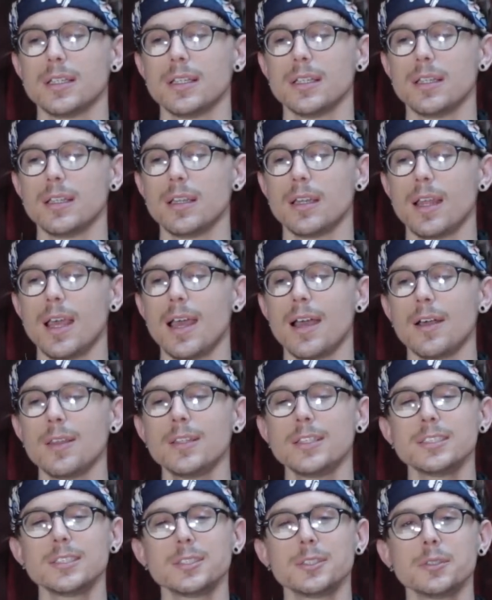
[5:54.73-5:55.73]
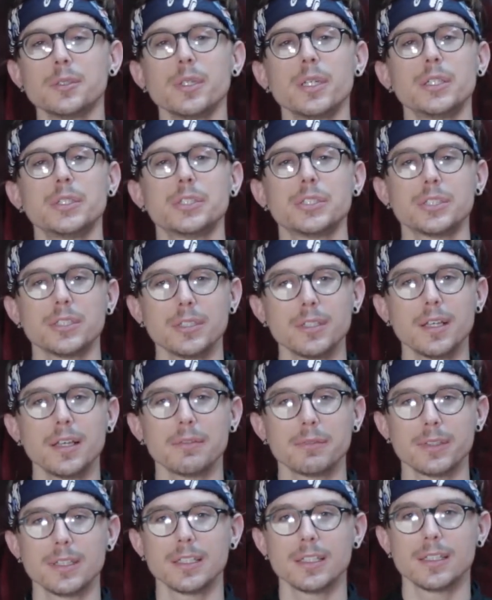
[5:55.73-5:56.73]
And how this story should
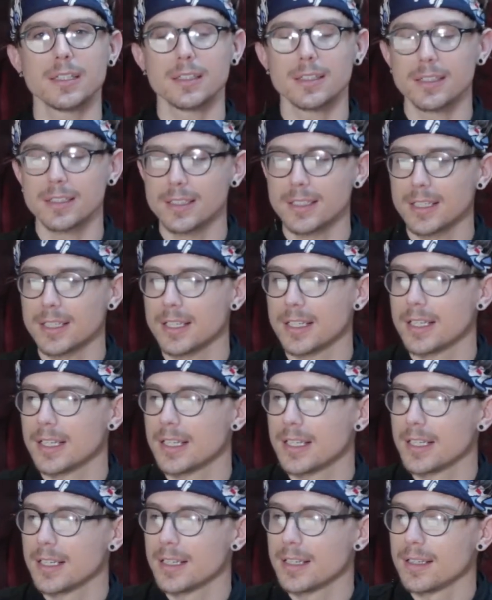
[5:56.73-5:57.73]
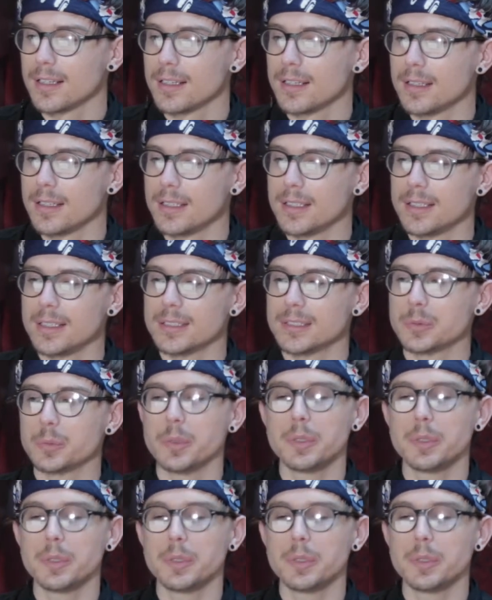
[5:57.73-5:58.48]
have ended is